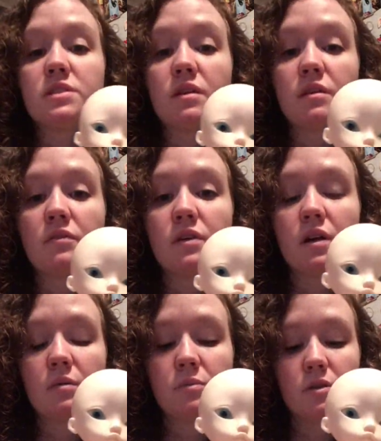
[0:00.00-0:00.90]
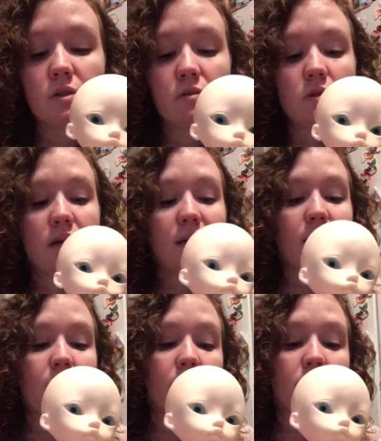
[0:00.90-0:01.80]
as I love the hybrid, though, I
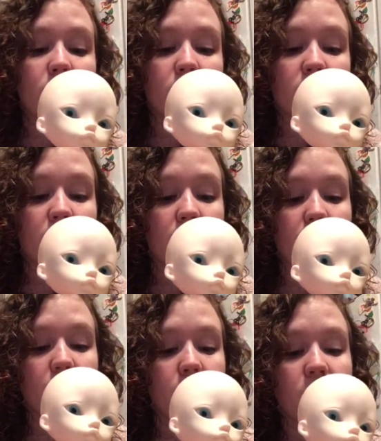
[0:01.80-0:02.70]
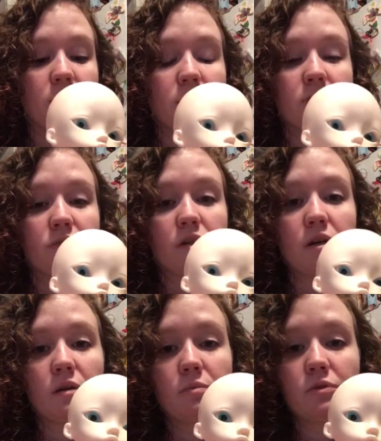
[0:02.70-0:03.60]
am thinking about a different
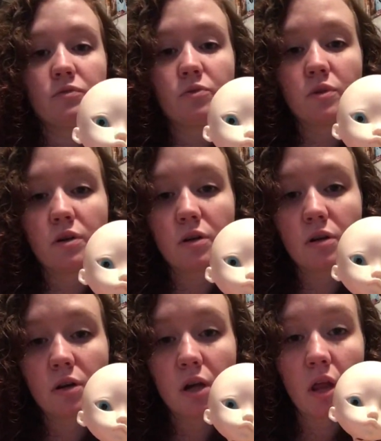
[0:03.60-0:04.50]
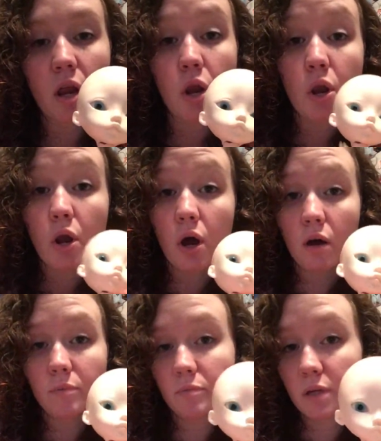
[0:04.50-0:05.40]
hybrid for her.
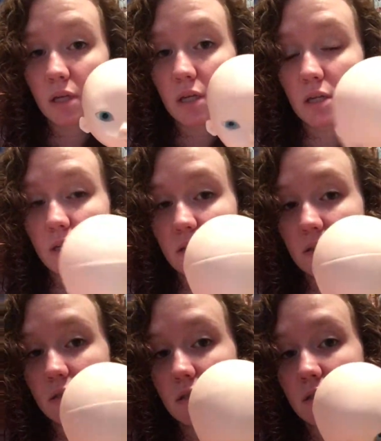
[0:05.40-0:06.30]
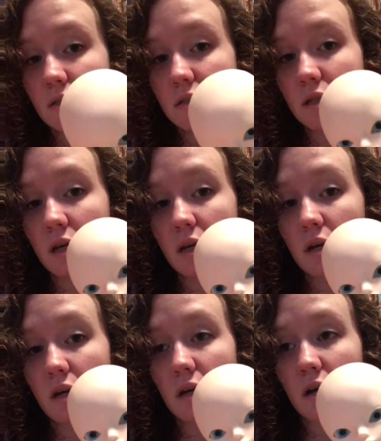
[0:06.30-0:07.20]
Not because
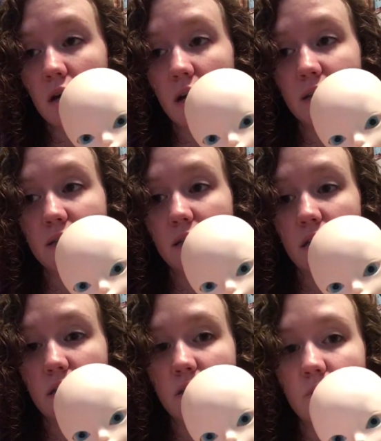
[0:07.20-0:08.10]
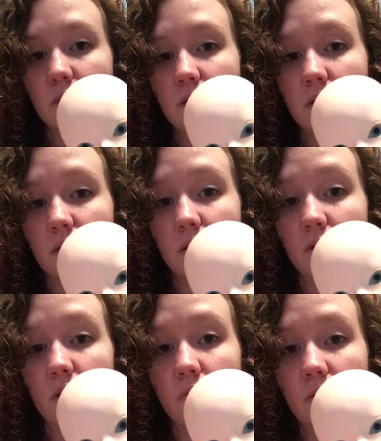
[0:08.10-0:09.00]
I dislike this one, because I
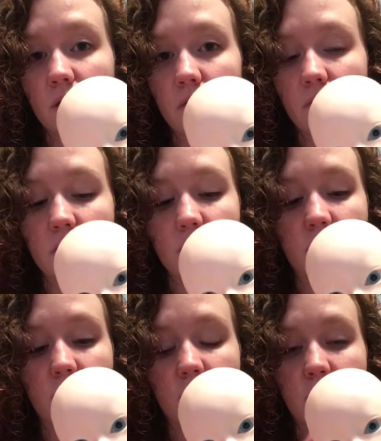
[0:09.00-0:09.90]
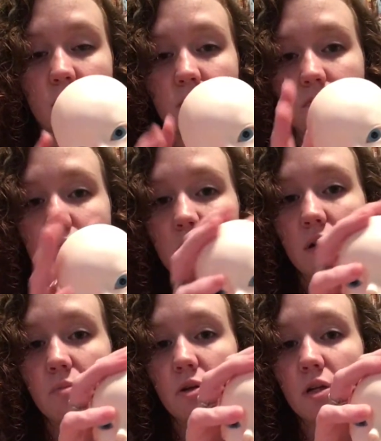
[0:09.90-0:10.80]
do. I really love this
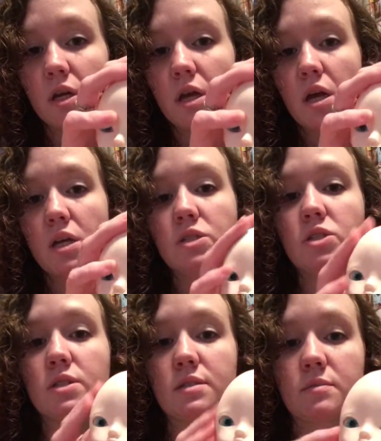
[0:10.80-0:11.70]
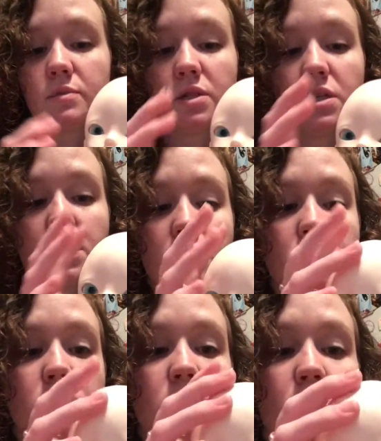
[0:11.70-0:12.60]
hybrid. Just
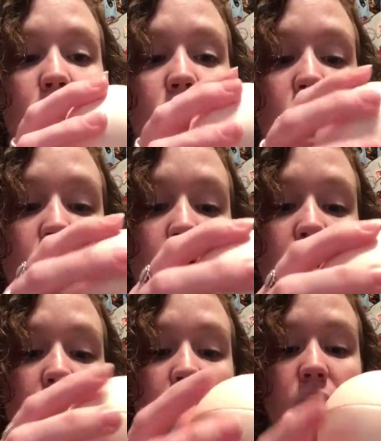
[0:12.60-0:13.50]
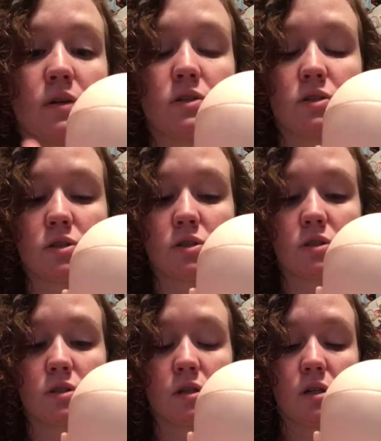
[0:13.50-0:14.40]
because of her character.